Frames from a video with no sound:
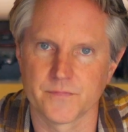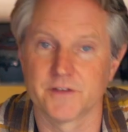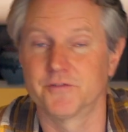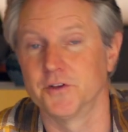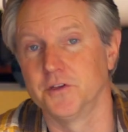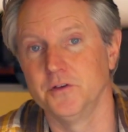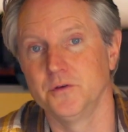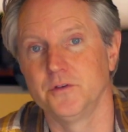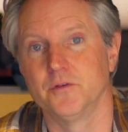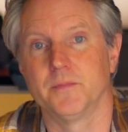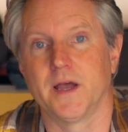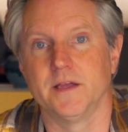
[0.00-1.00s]
For you,
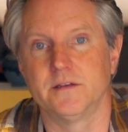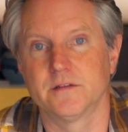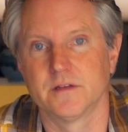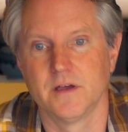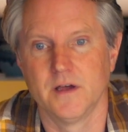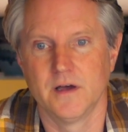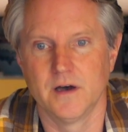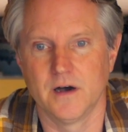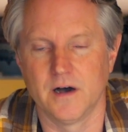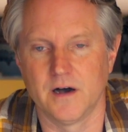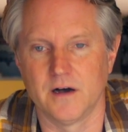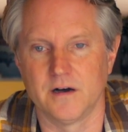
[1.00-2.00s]
you might
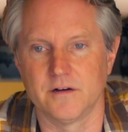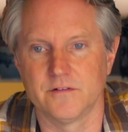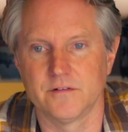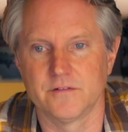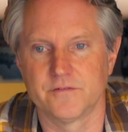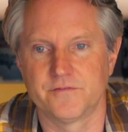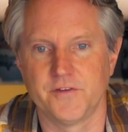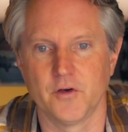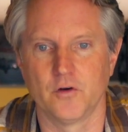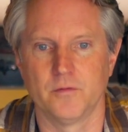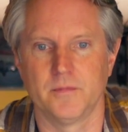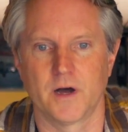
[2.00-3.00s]

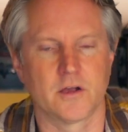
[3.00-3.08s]
film